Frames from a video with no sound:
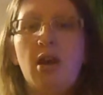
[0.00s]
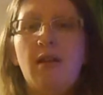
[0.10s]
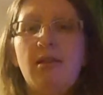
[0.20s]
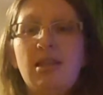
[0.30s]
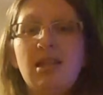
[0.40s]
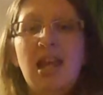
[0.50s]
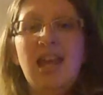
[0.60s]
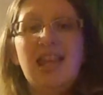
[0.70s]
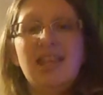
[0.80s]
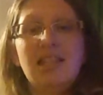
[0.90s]
carriers,
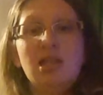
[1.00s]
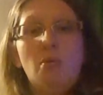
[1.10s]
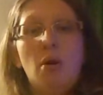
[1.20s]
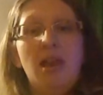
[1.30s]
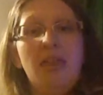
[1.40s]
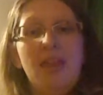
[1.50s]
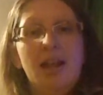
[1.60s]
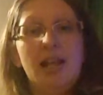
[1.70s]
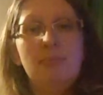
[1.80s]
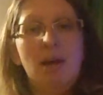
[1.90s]
this is quite
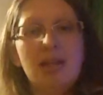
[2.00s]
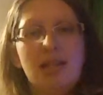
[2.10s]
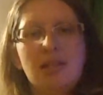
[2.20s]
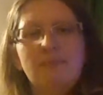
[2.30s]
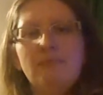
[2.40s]
thickly padded,